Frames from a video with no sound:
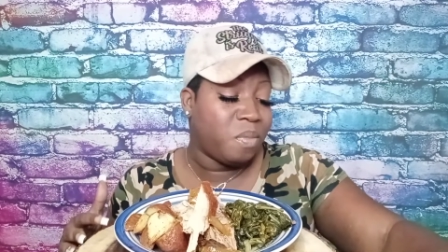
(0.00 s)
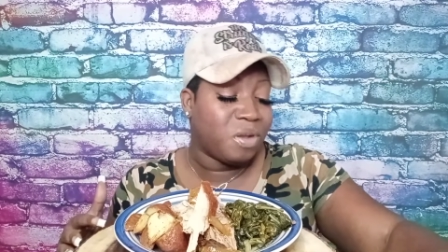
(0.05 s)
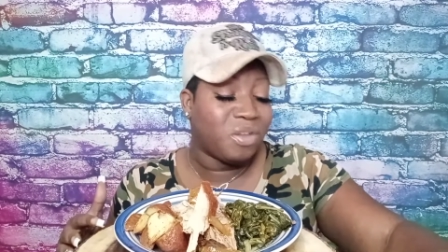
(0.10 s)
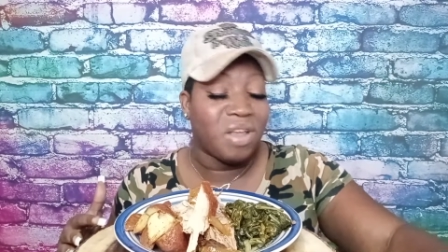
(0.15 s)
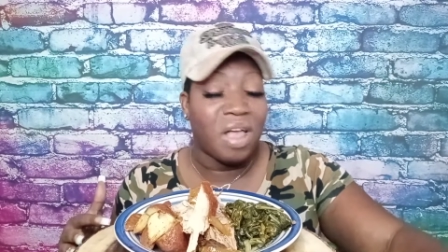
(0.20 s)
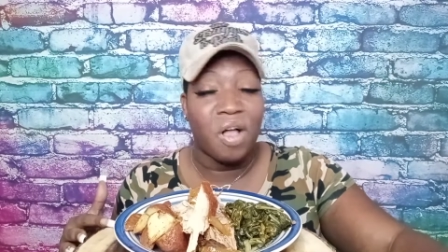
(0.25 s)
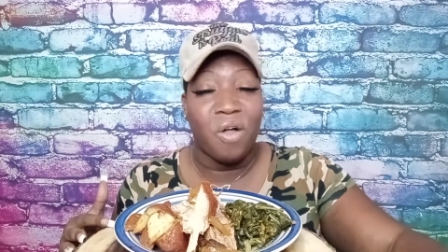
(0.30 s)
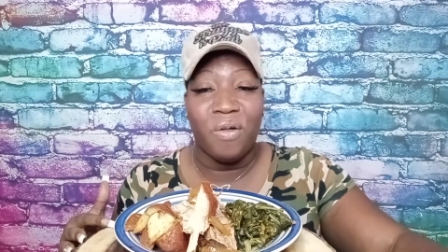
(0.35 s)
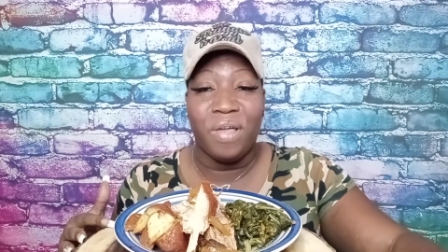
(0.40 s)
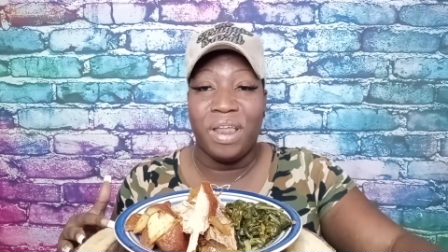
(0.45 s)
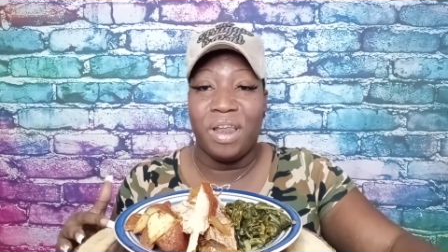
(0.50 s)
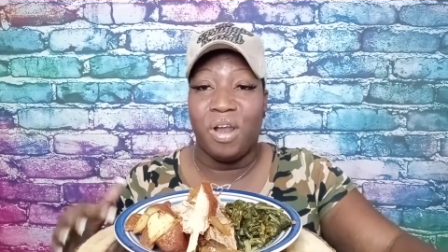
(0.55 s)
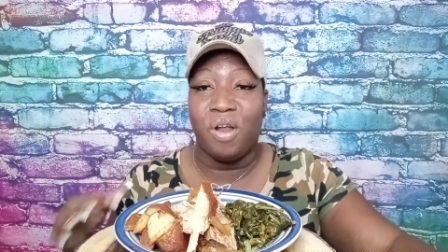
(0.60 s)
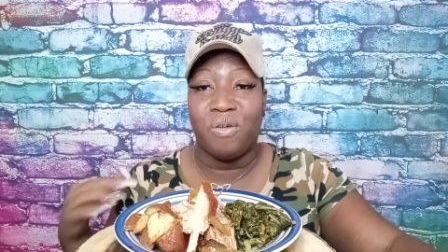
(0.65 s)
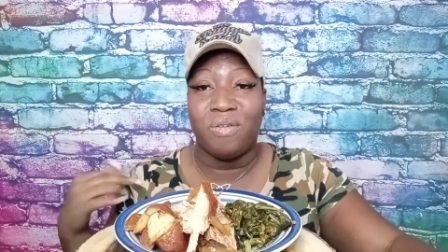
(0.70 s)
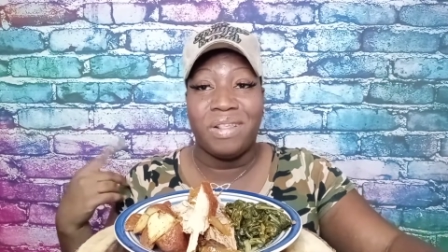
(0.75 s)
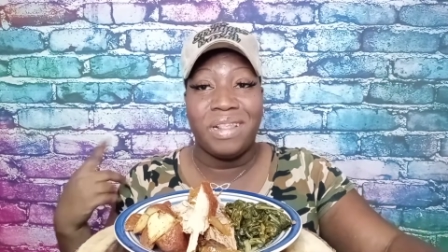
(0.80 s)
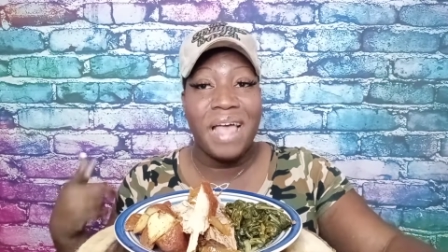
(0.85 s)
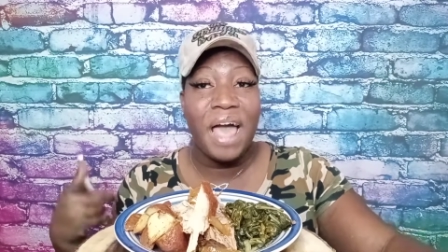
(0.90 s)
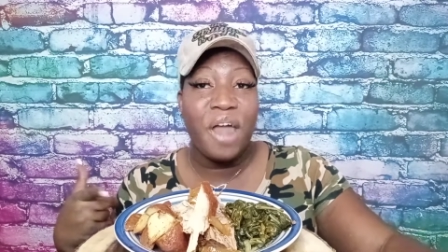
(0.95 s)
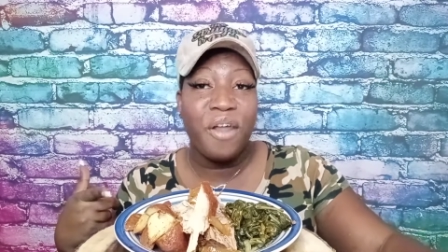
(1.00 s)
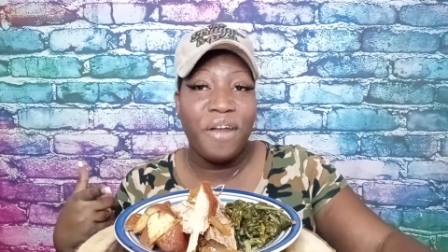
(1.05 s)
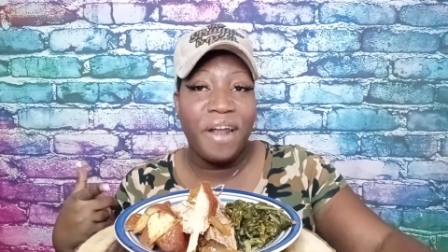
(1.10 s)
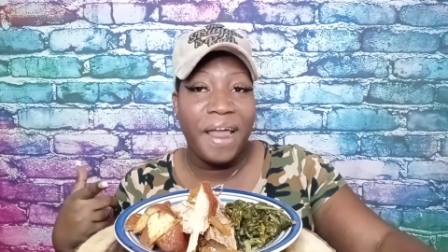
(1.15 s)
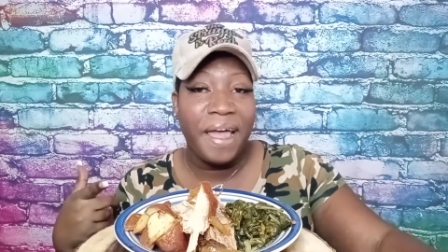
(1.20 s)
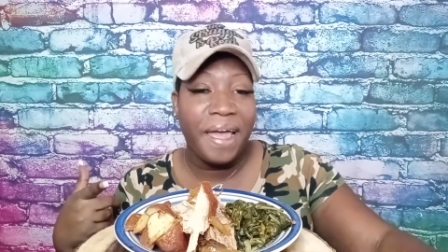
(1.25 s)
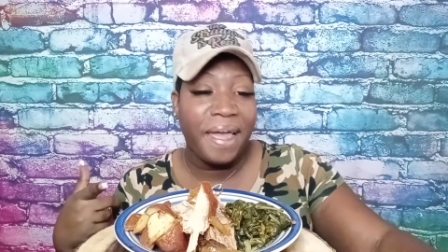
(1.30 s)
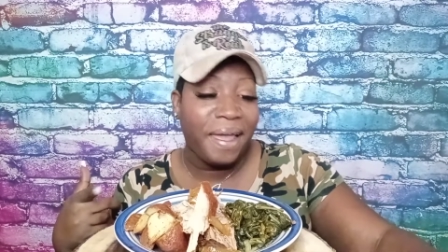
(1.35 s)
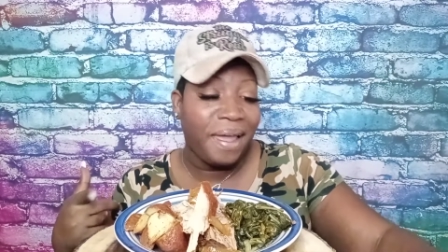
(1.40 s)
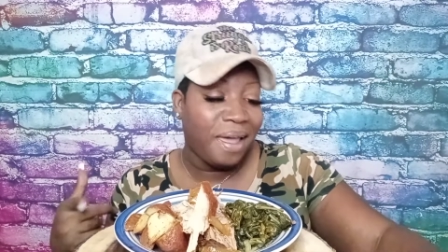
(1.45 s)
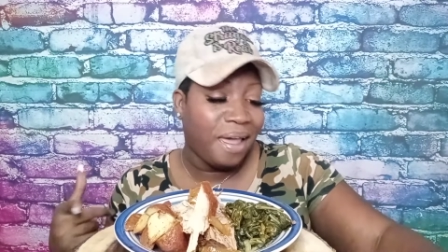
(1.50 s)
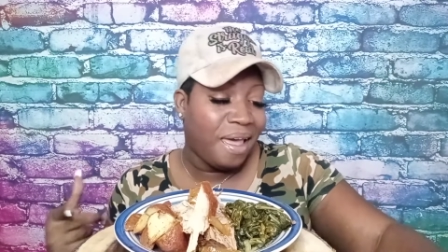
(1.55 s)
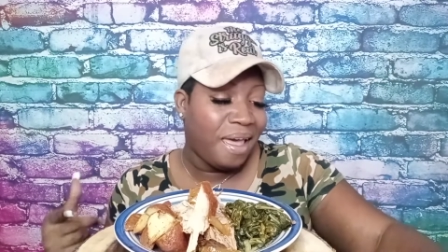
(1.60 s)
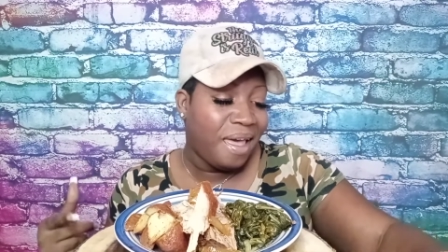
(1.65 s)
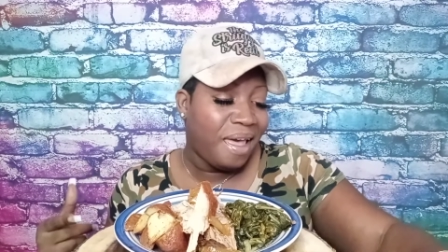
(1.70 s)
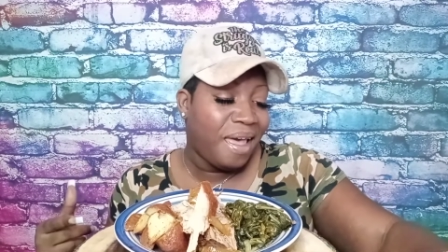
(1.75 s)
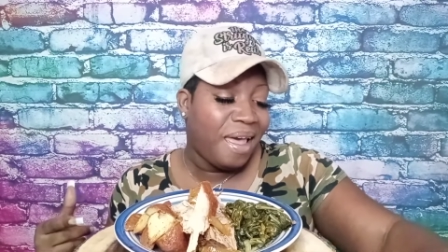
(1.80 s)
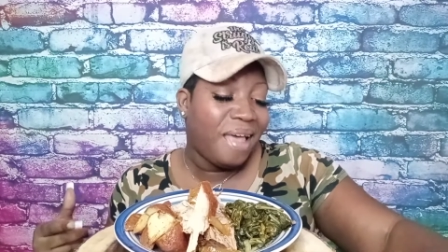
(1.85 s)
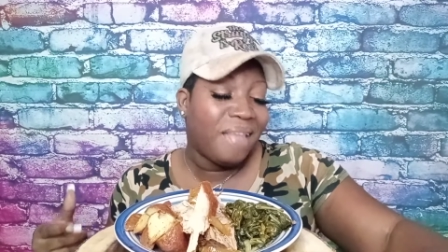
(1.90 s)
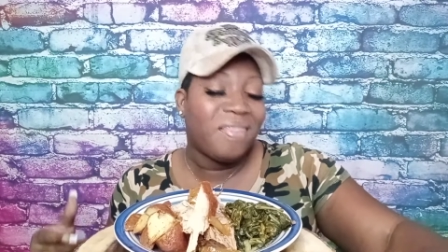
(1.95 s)
but y'all gonna get it on Saturday,
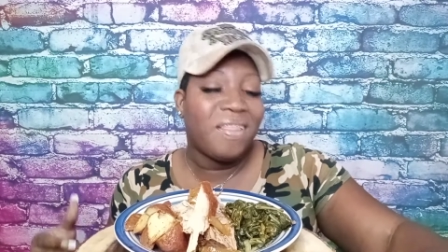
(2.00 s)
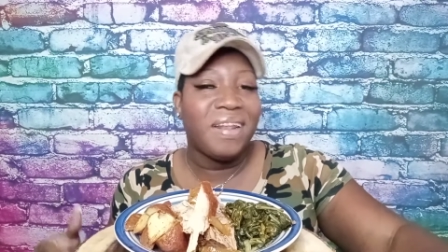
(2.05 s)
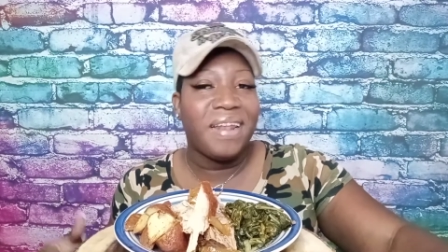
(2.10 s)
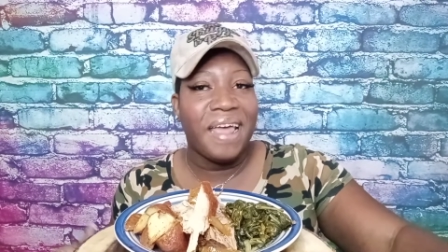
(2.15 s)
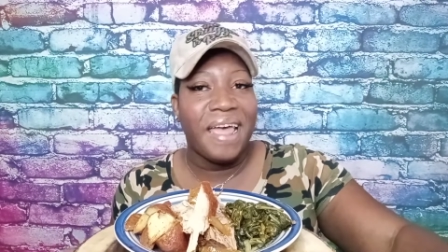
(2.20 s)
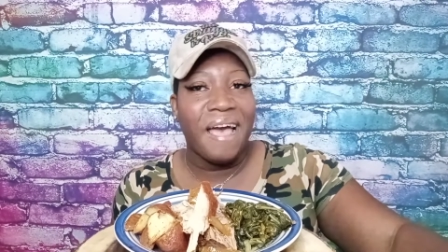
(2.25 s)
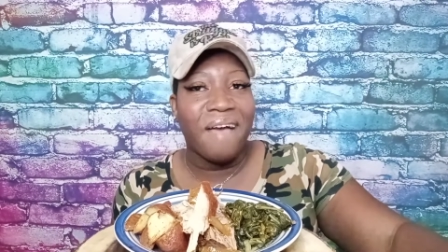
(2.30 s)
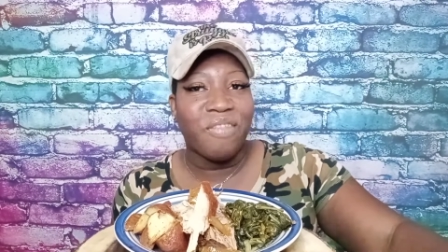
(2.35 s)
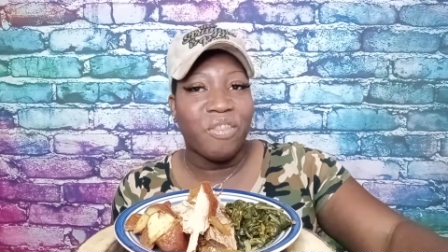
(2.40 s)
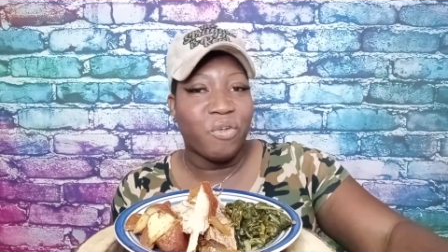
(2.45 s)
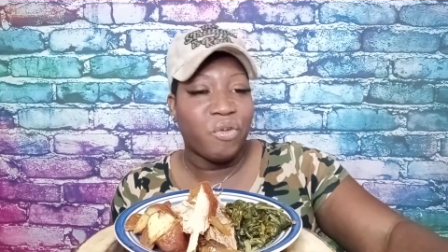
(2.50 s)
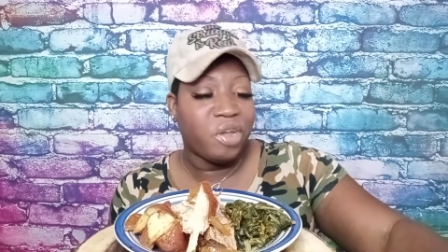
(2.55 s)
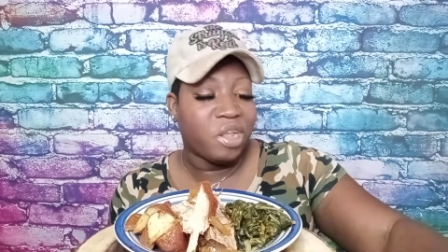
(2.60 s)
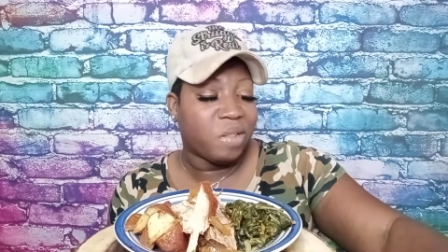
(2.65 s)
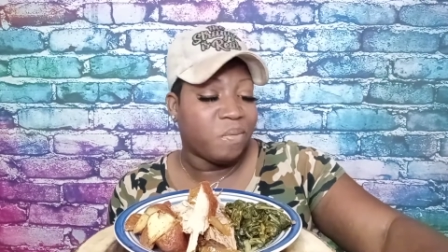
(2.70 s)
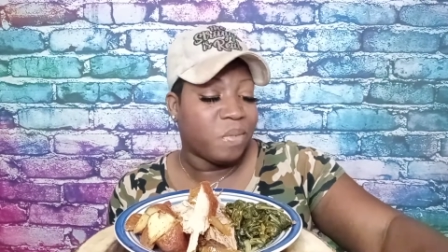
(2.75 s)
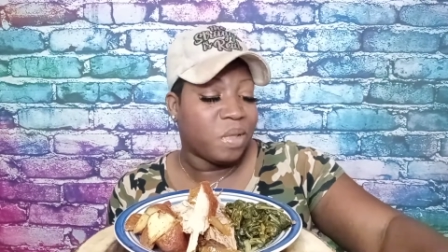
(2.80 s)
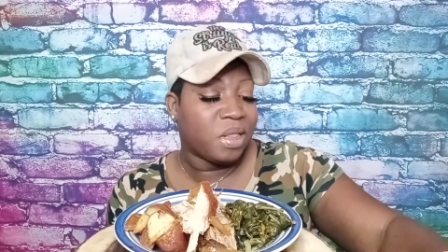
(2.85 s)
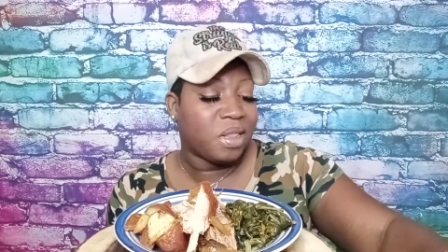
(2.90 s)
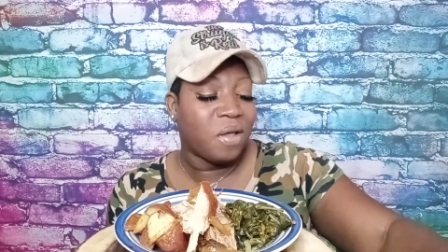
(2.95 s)
the day after Christmas.